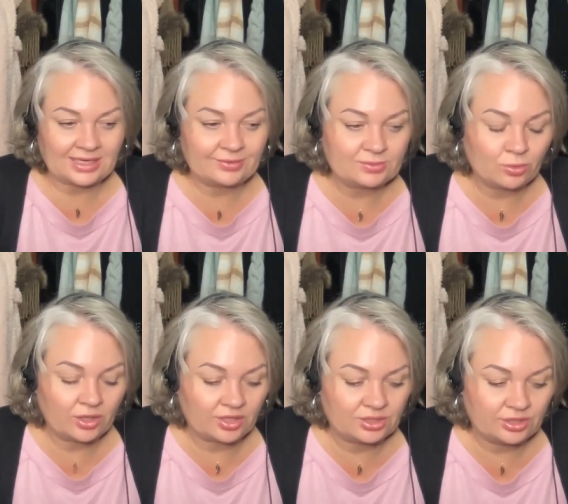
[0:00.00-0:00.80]
I was
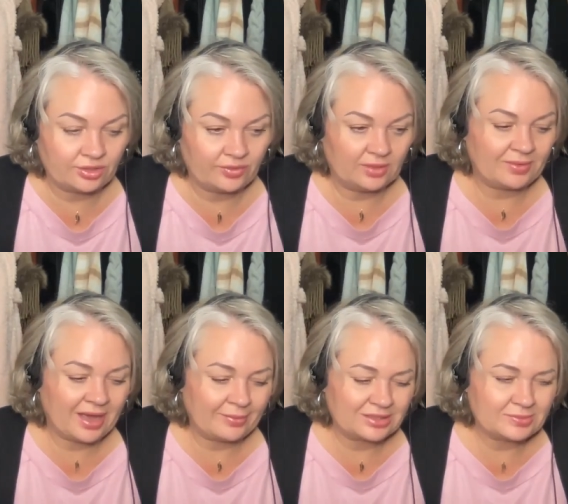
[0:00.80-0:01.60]
more concerned with the
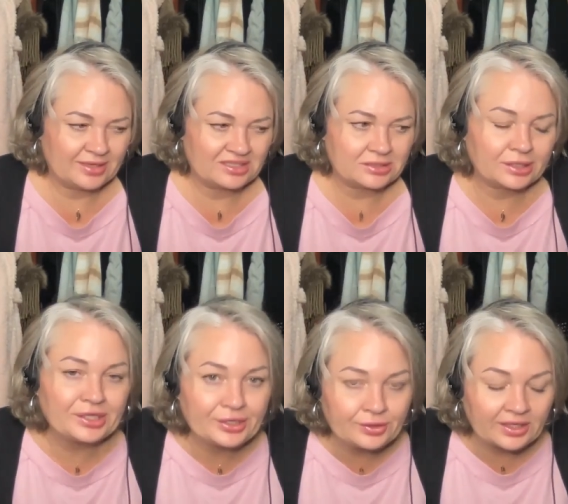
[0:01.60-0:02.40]
bombings because
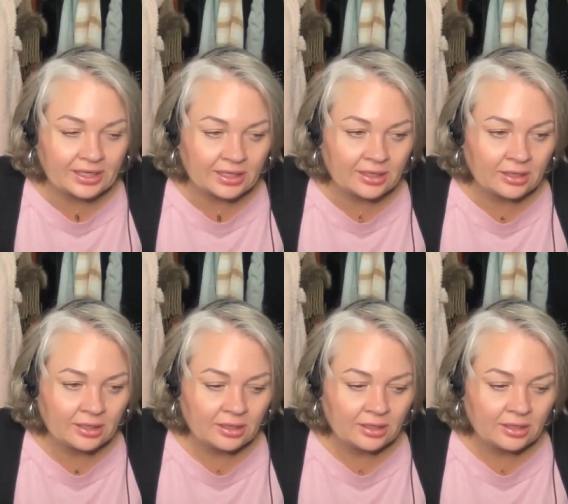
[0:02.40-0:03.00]
clearly